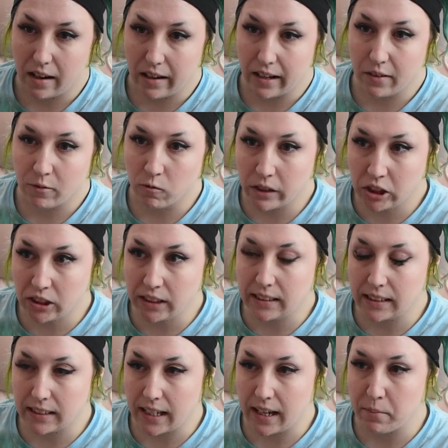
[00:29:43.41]
I originally
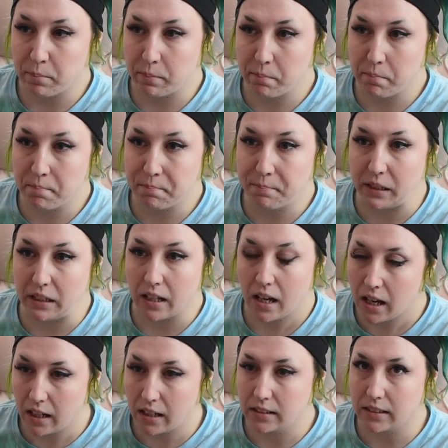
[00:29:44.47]
did that
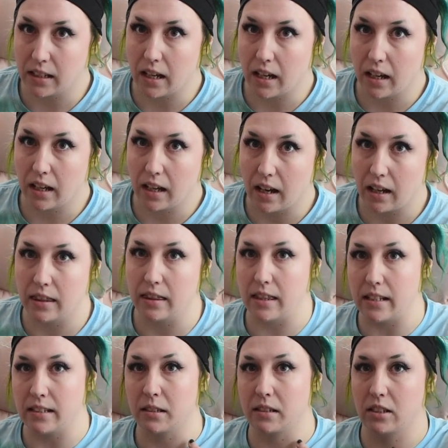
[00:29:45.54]
because
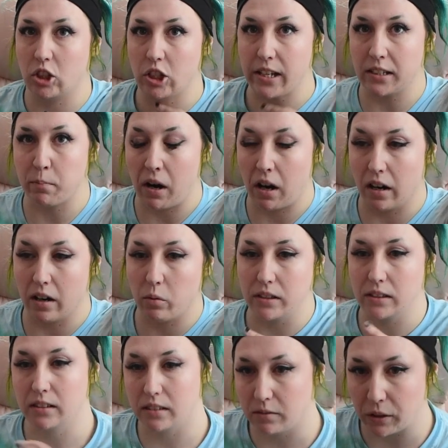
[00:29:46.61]
this chest part
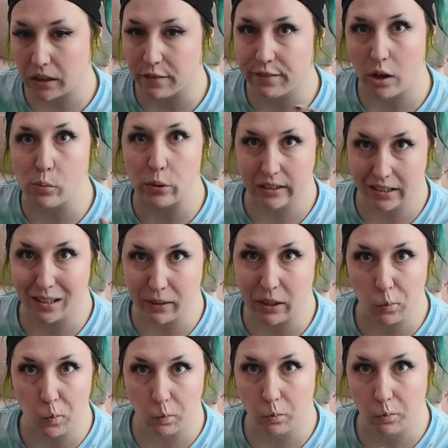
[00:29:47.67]
was, with the foam, was going to be
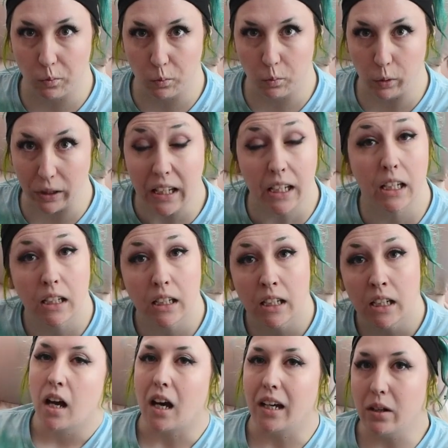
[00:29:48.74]
weak.
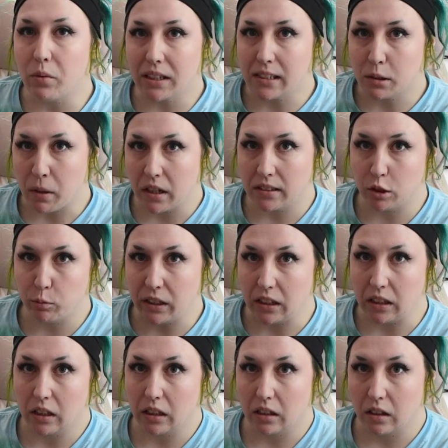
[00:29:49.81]
I didn't want this part to
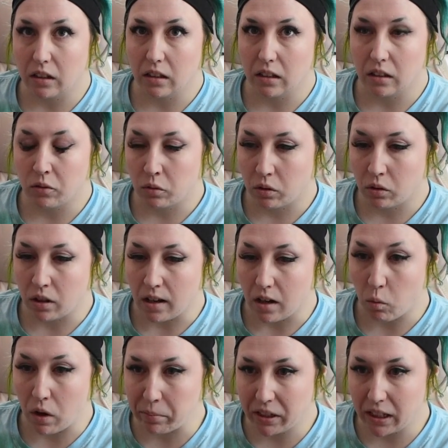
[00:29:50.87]
be
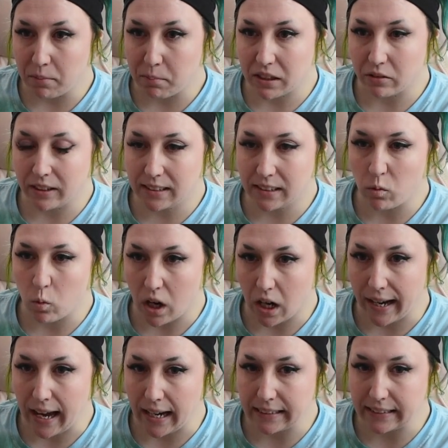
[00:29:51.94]
wobbly, but the reason
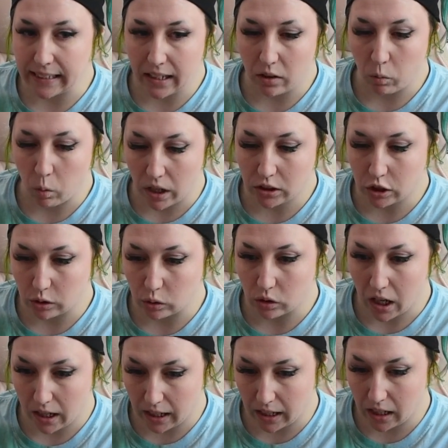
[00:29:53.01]
why I didn't want to
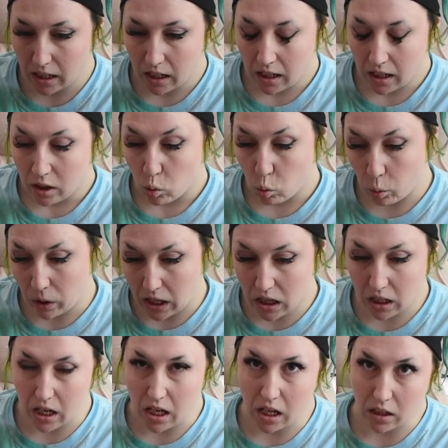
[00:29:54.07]
cut it with
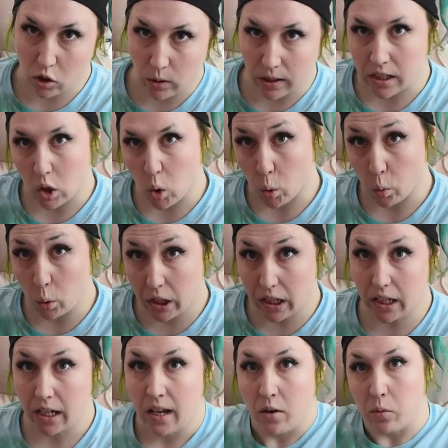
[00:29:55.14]
like an acrylic or
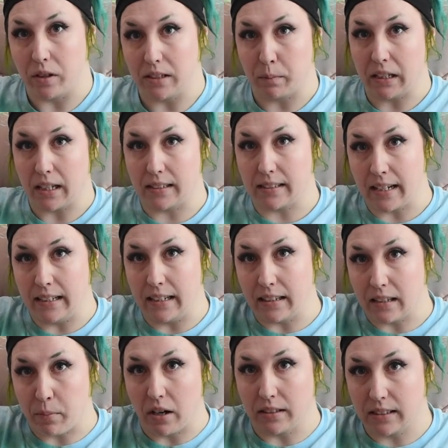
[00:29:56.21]
wood was because I needed
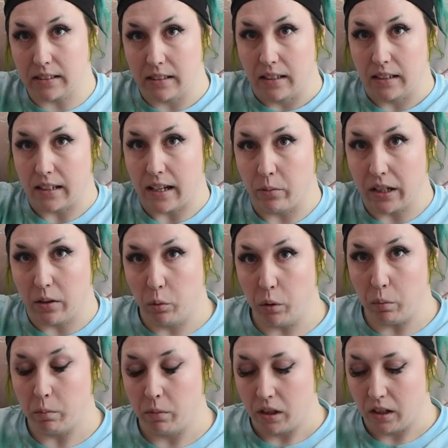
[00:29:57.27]
the parts that went
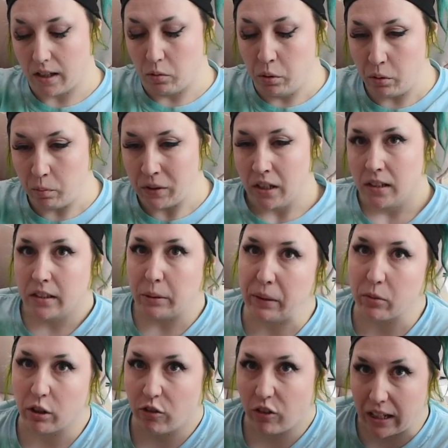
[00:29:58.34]
whoop and whoop to be
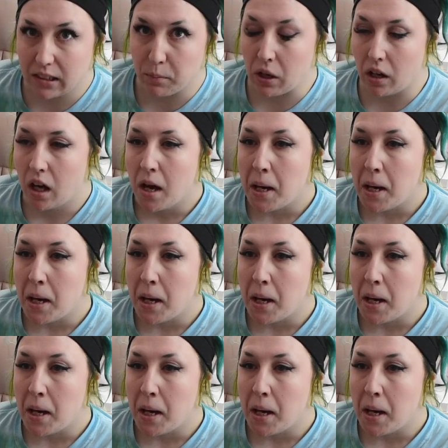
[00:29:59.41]
more flexible.